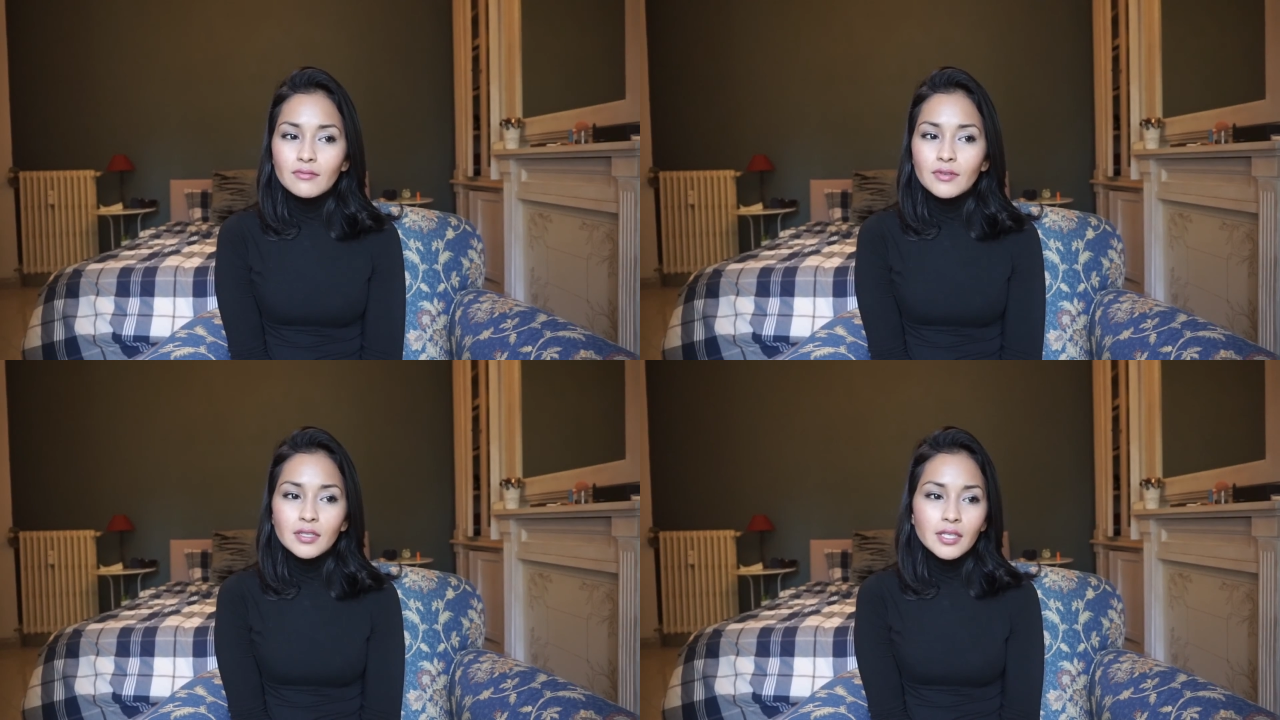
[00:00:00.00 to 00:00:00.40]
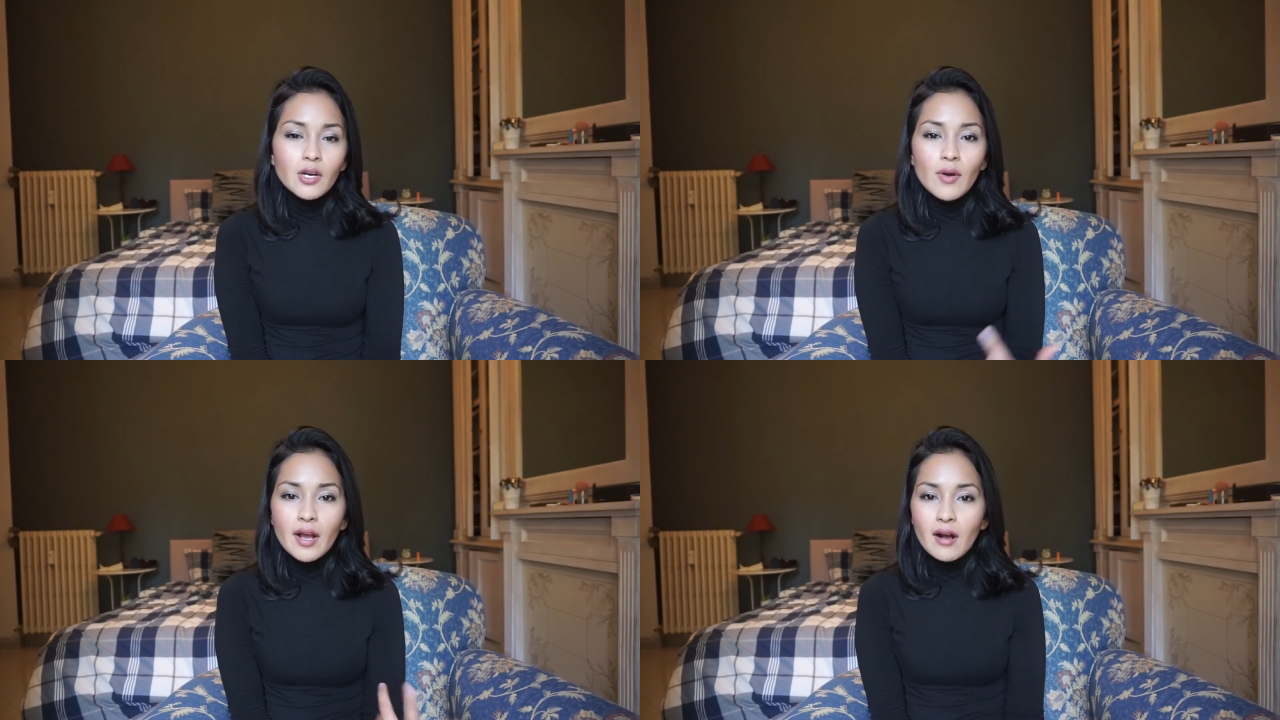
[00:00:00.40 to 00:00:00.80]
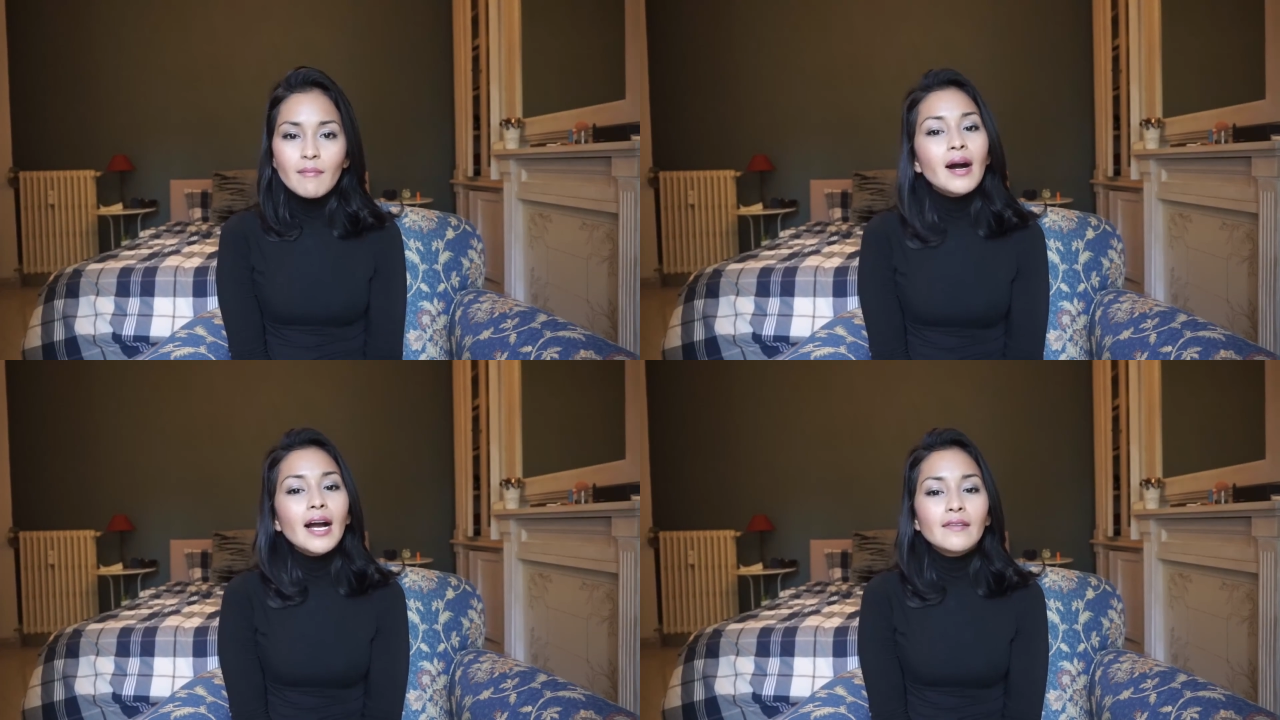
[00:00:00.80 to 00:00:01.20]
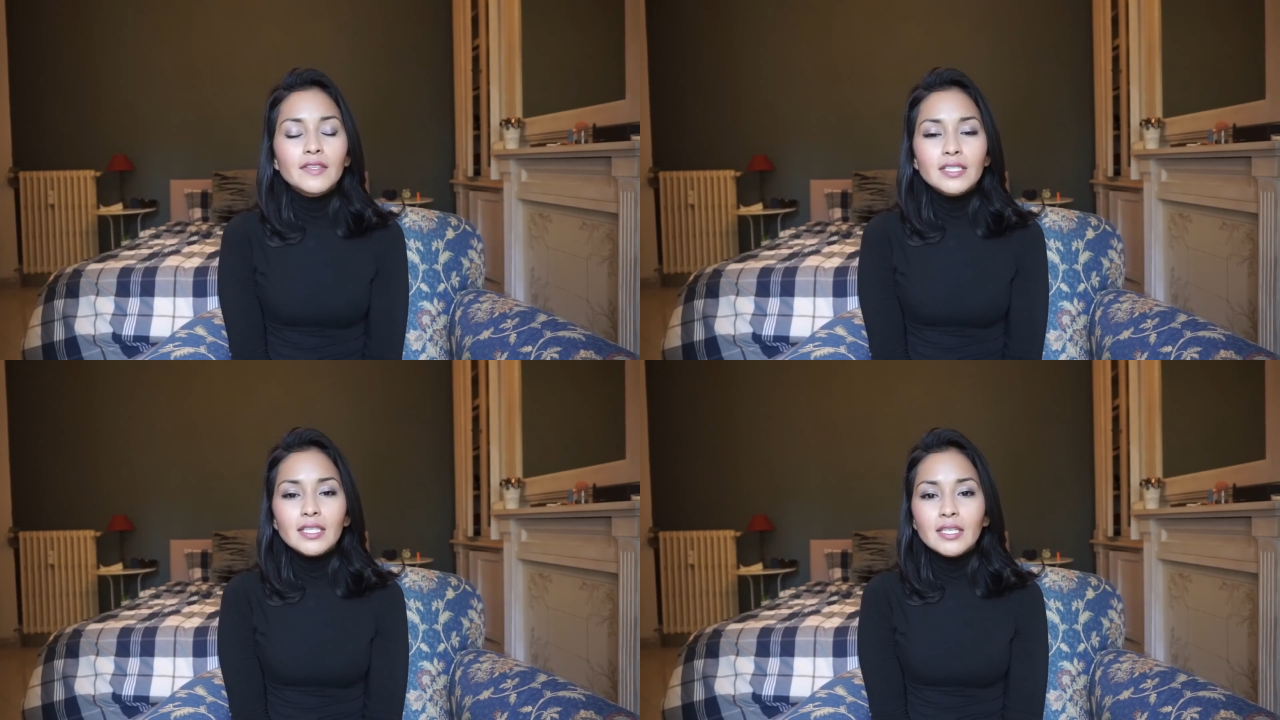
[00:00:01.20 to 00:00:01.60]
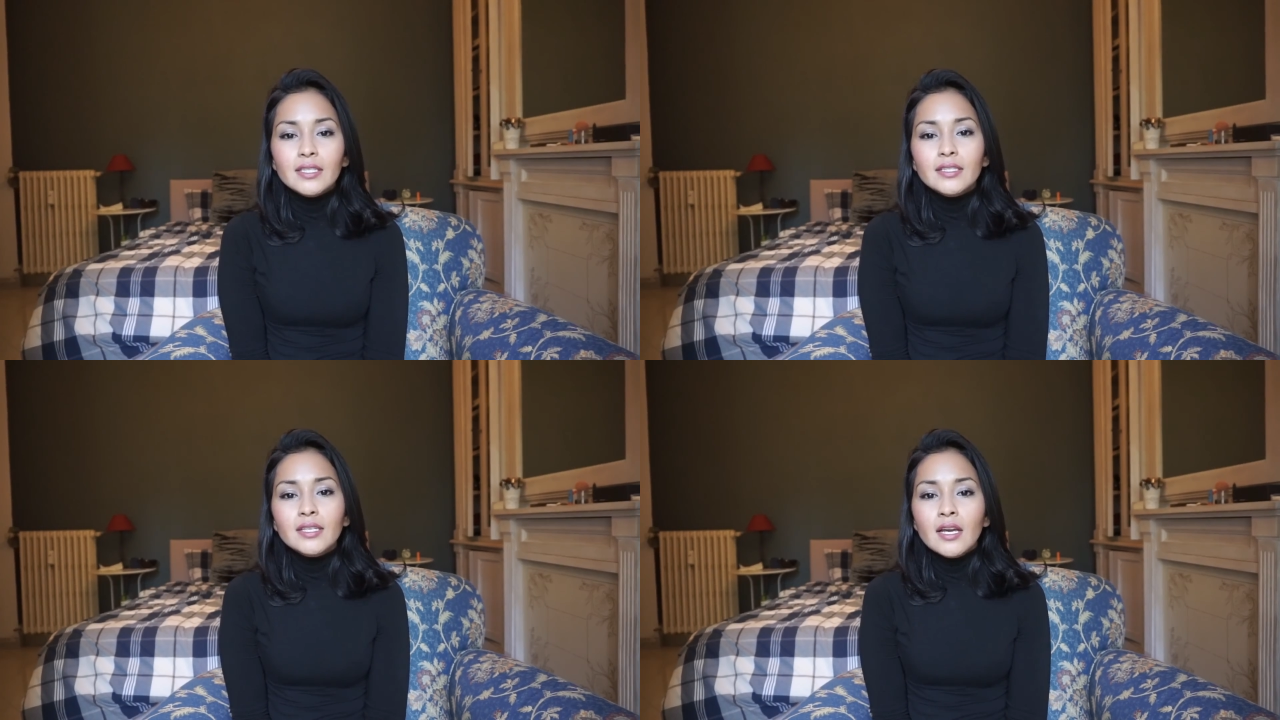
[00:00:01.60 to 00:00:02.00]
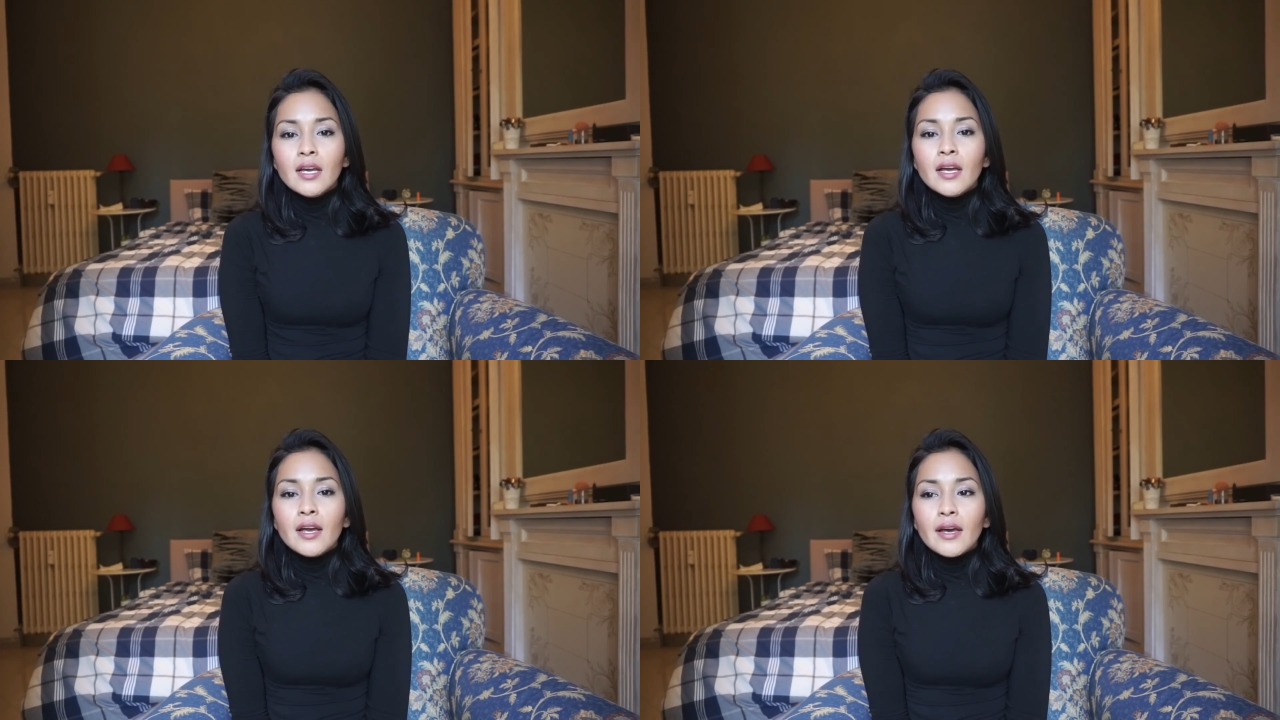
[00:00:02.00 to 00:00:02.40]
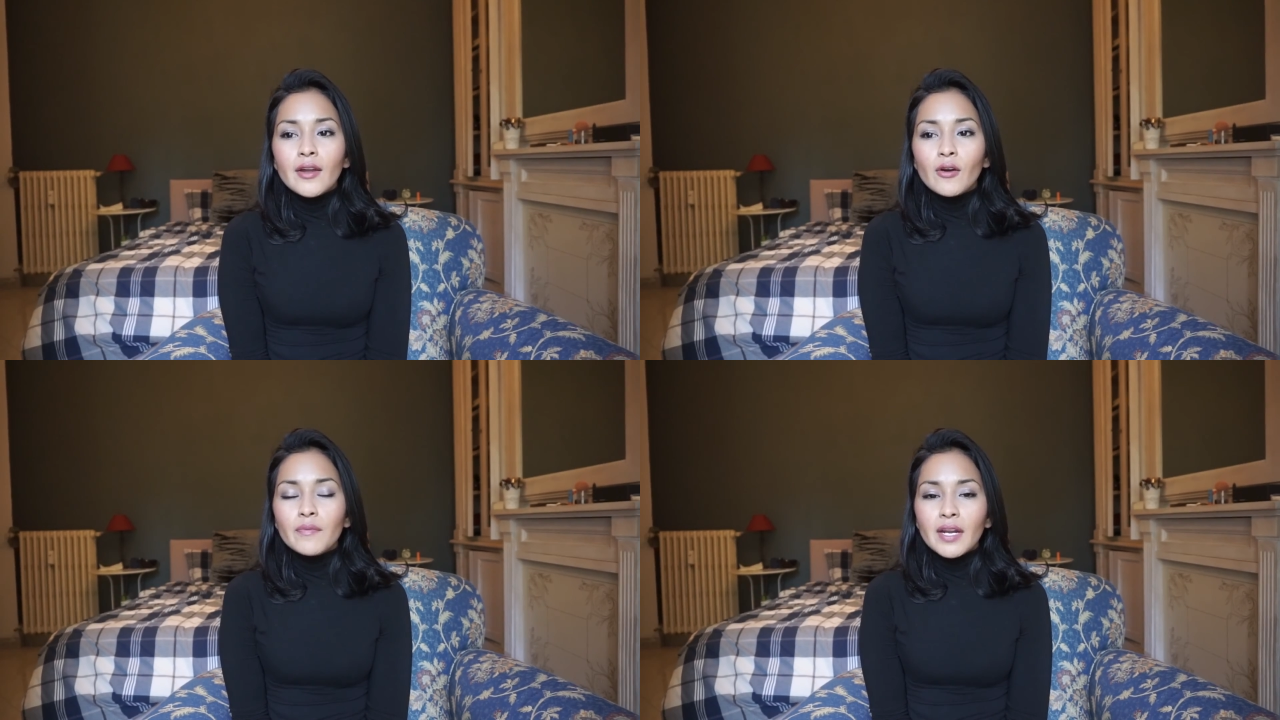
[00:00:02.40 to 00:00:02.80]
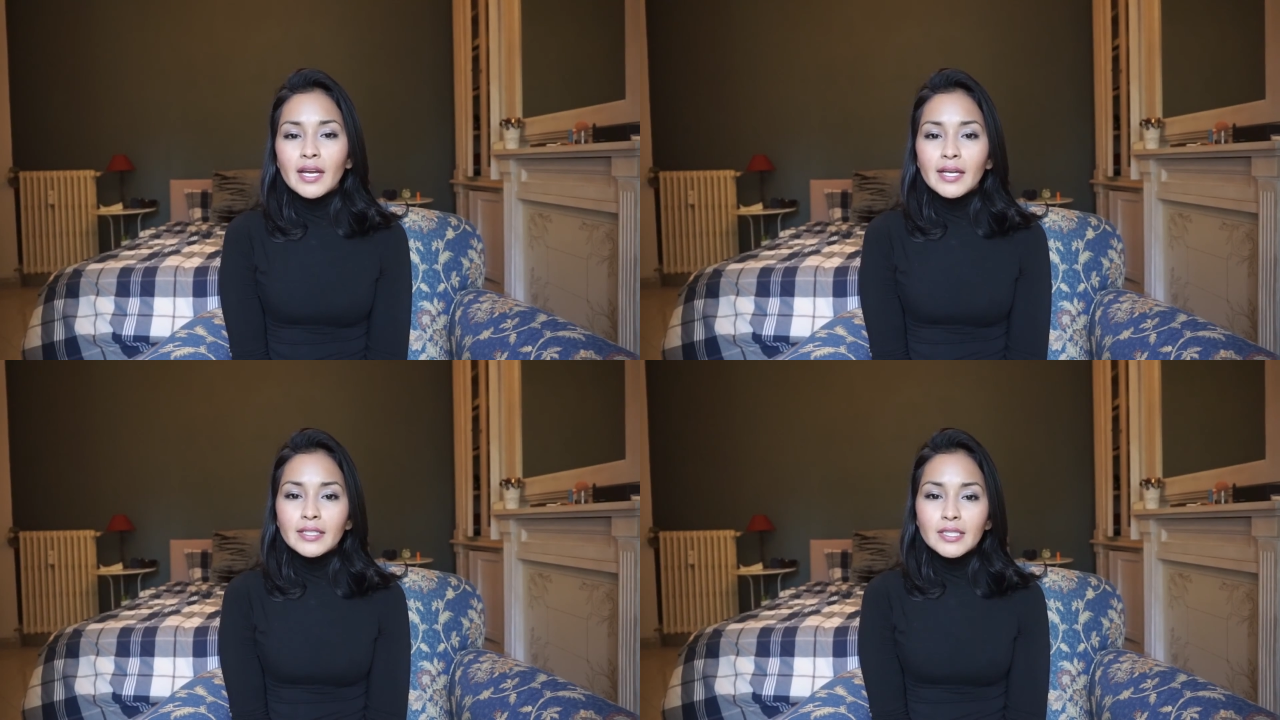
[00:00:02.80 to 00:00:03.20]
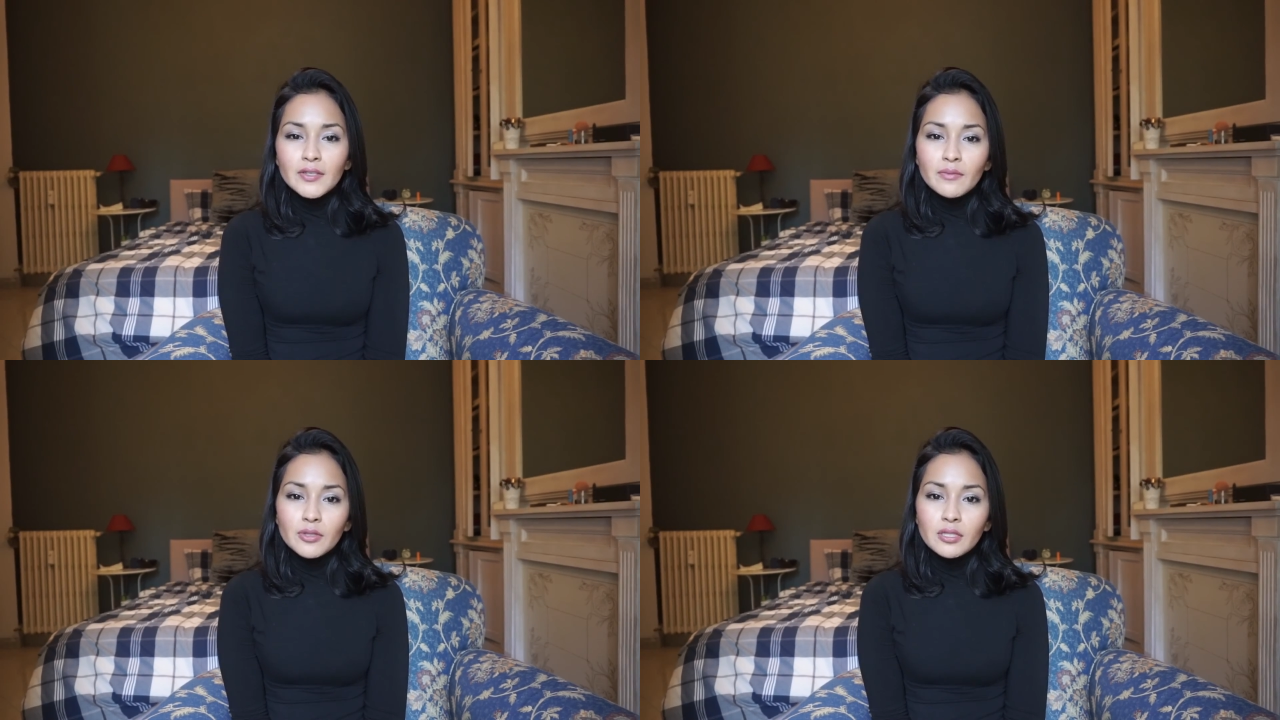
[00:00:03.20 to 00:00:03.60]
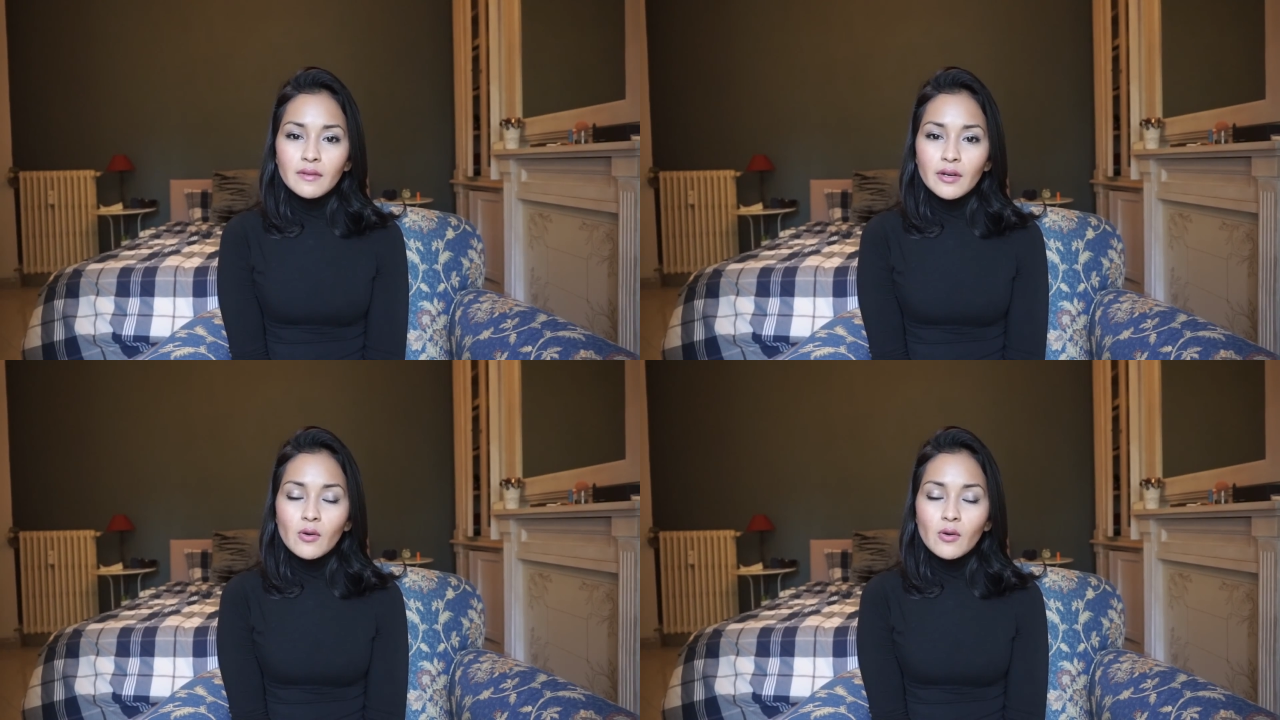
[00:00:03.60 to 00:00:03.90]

really going on behind the scenes, and hope that I answered most of your